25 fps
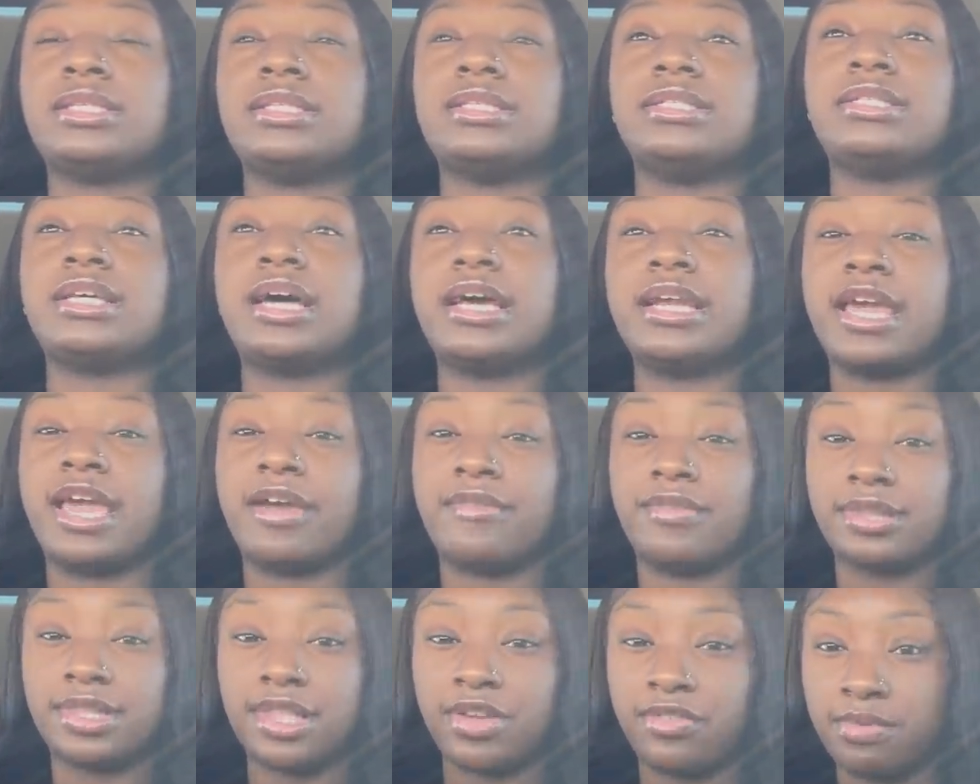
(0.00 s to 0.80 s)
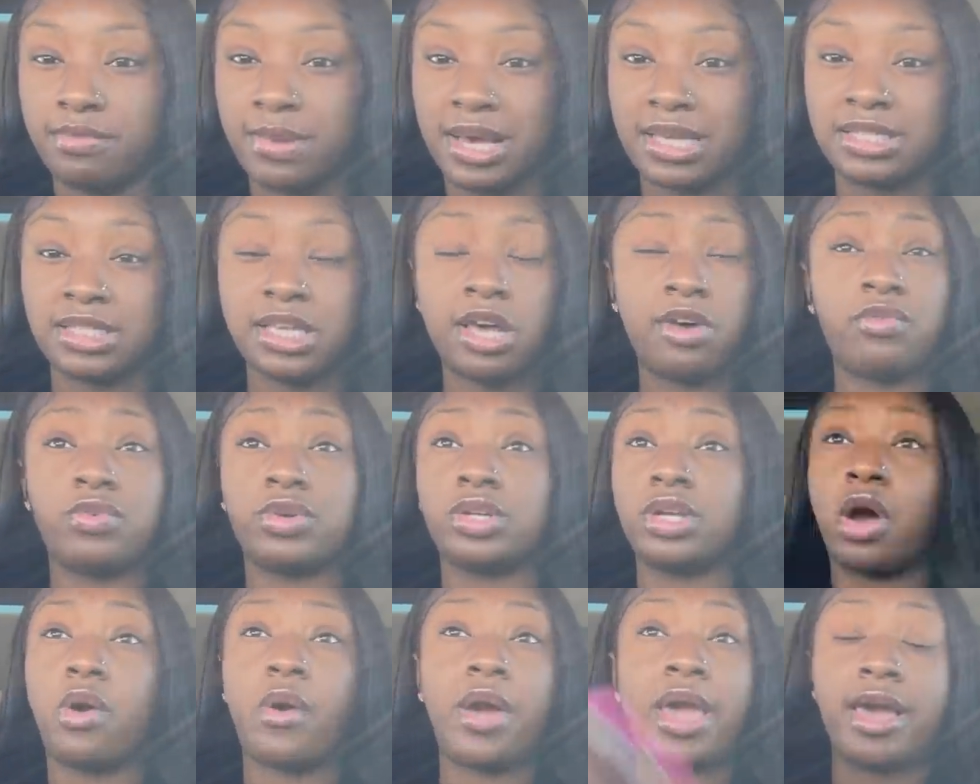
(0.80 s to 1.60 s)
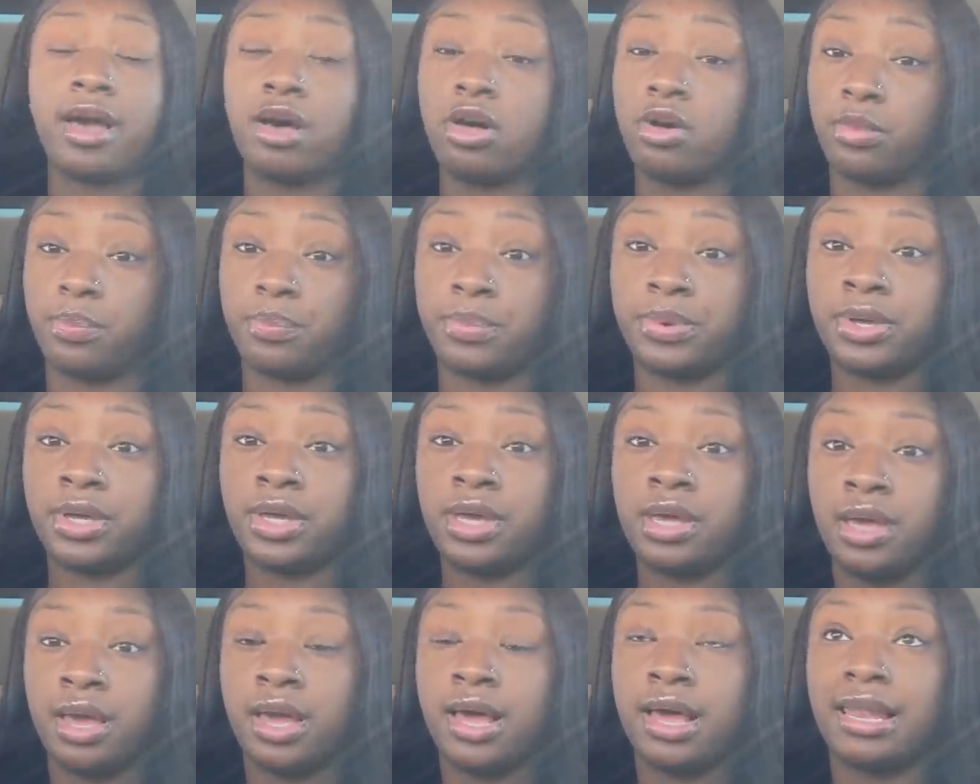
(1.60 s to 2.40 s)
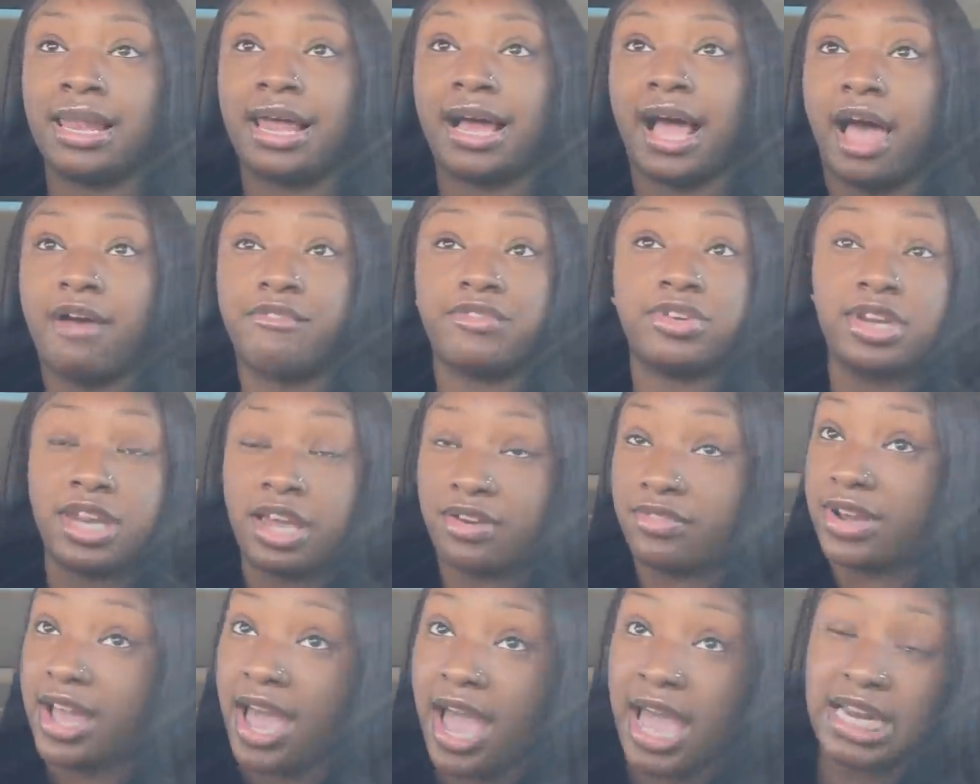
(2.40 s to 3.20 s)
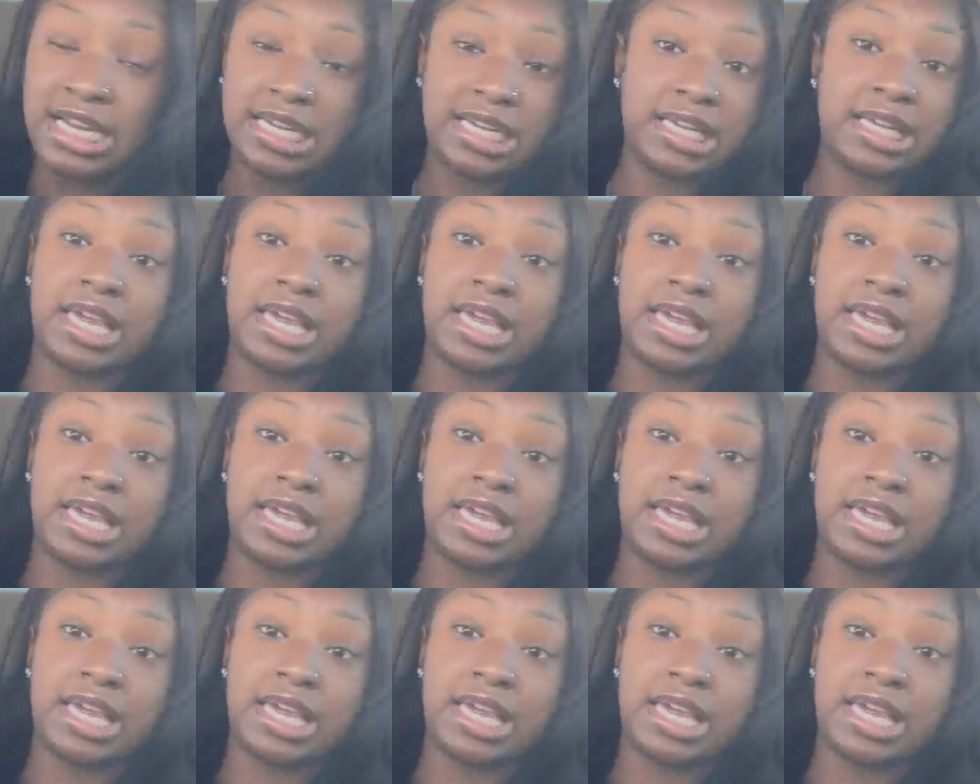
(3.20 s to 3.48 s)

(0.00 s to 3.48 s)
done everything for myself with no help. Like, I've never had any